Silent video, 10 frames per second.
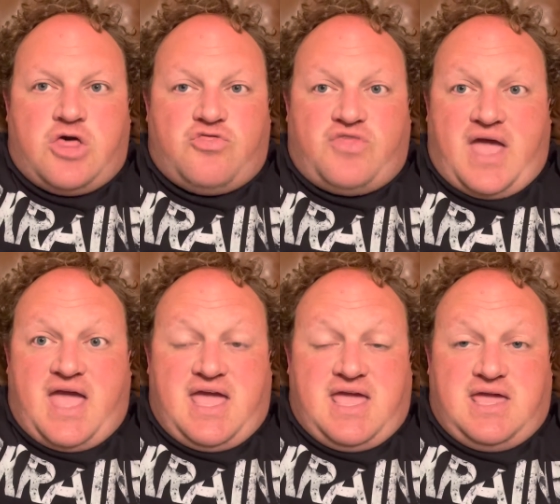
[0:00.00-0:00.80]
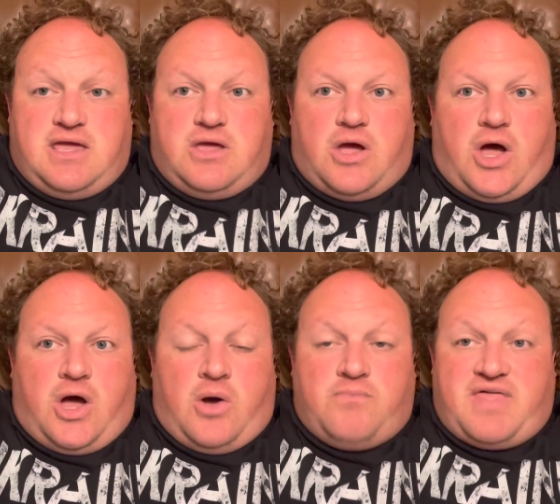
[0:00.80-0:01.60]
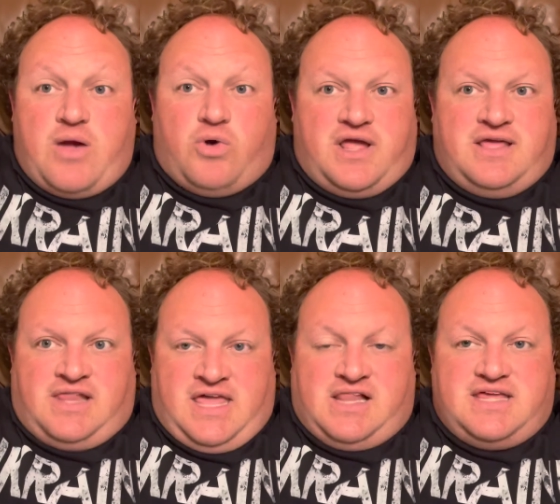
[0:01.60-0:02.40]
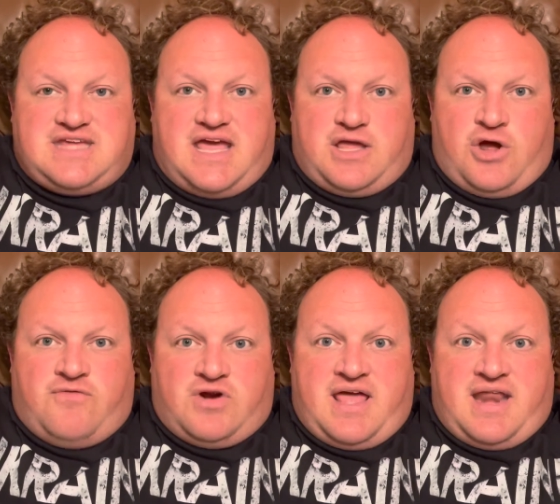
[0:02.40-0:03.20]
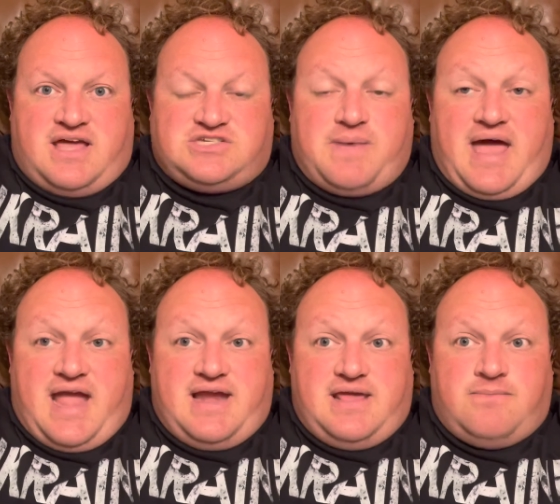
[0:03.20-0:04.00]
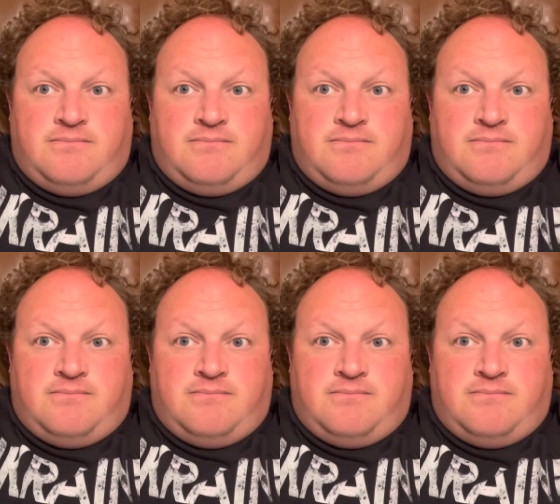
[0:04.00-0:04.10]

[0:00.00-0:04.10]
they were illegally taken over and annexed by Haiti.